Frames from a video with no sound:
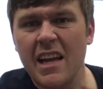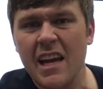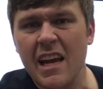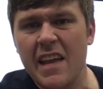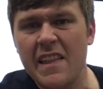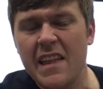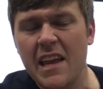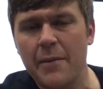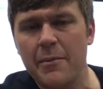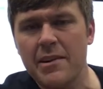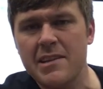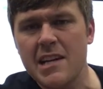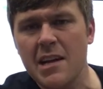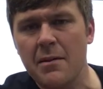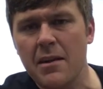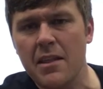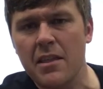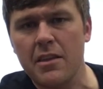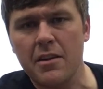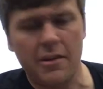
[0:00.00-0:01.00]
And then I'm going to
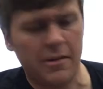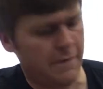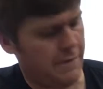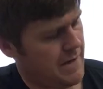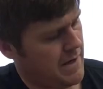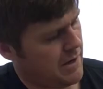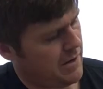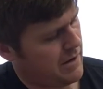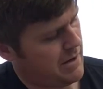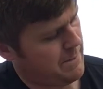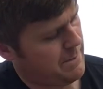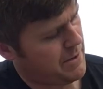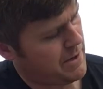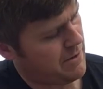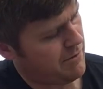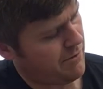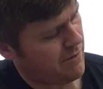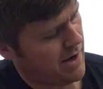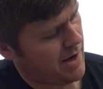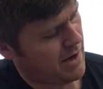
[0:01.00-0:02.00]
take my third finger and put
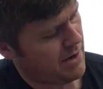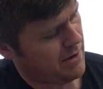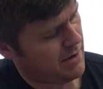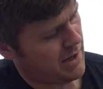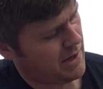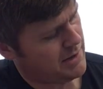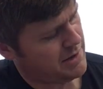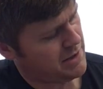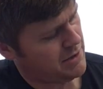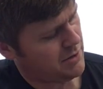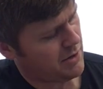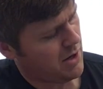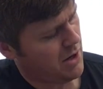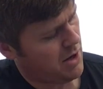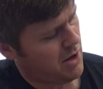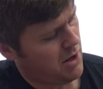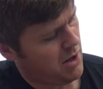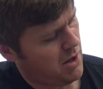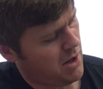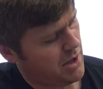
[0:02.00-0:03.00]
it right underneath, so they're
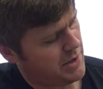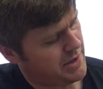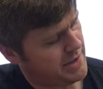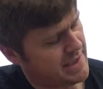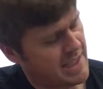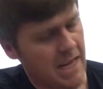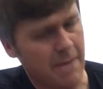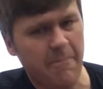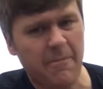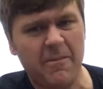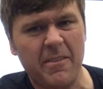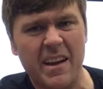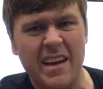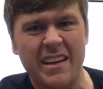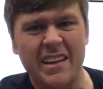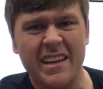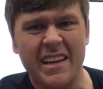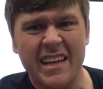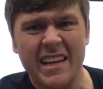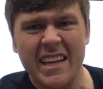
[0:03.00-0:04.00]
all on the same
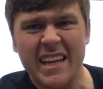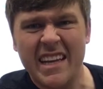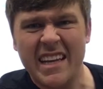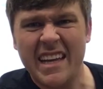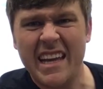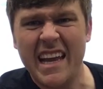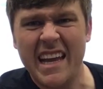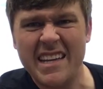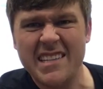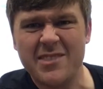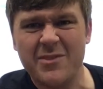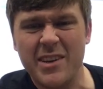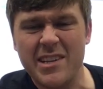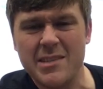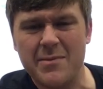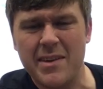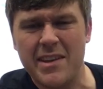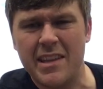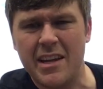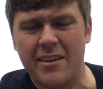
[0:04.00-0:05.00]
fret. You got to
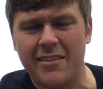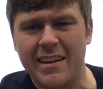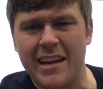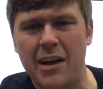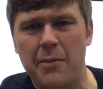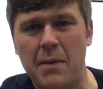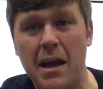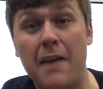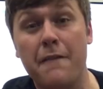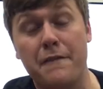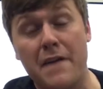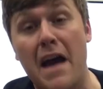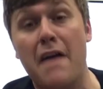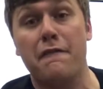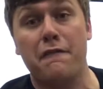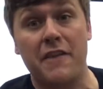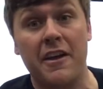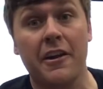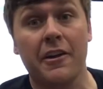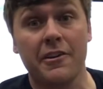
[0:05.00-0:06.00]
squeeze them in there. Now, my
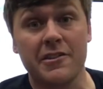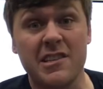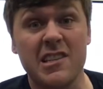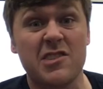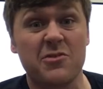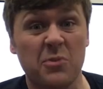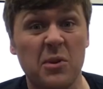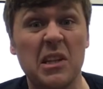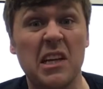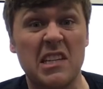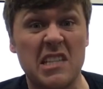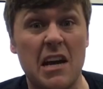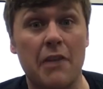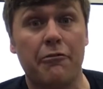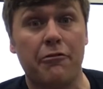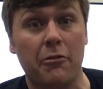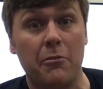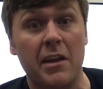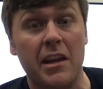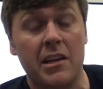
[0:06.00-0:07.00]
fat fingers, it's really
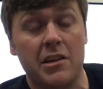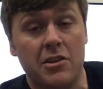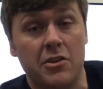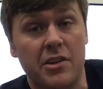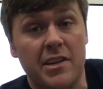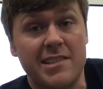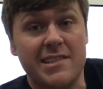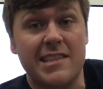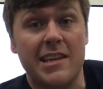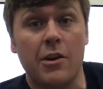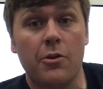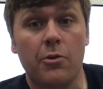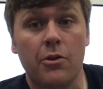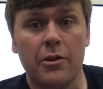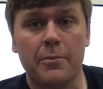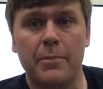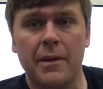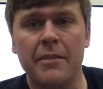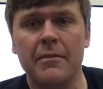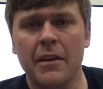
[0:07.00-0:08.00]
tough for me to do this D
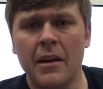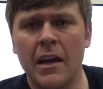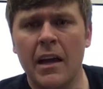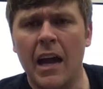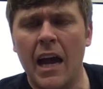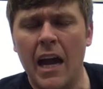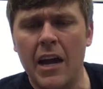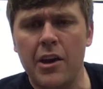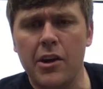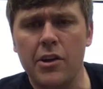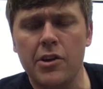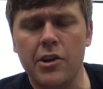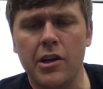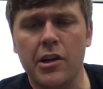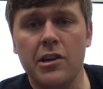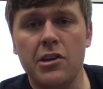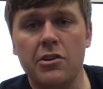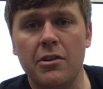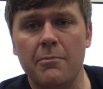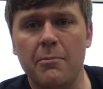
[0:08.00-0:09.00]
chord, but I know you
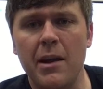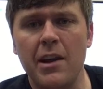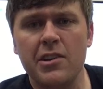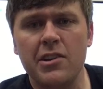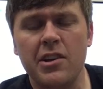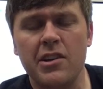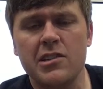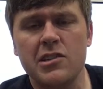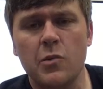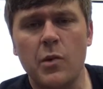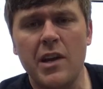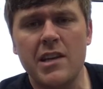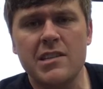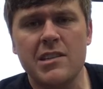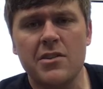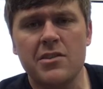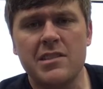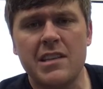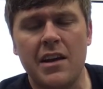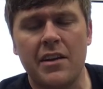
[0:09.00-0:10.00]
can do it. Make sure you squeeze
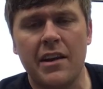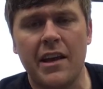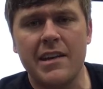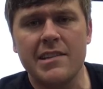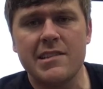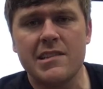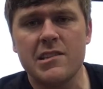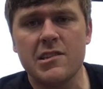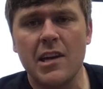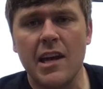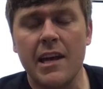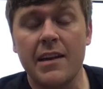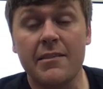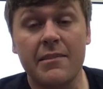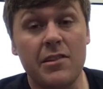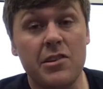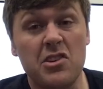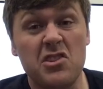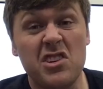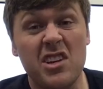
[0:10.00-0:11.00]
those down nice and tight,
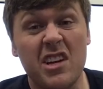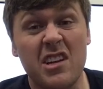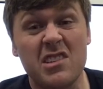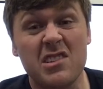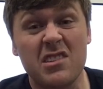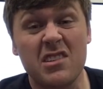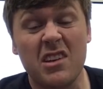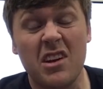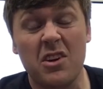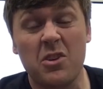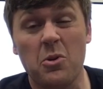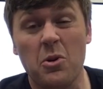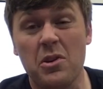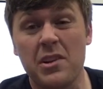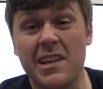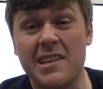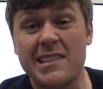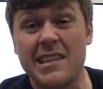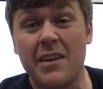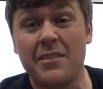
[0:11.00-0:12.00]
and you should get a
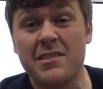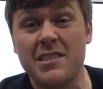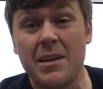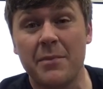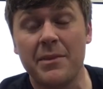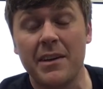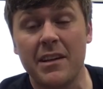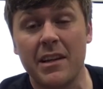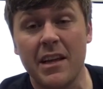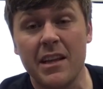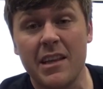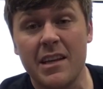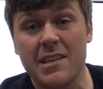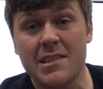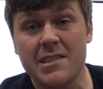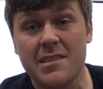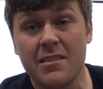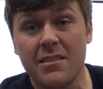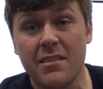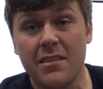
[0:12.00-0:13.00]
chord that sounds something like
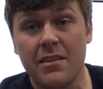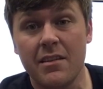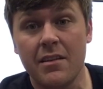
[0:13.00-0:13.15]
this.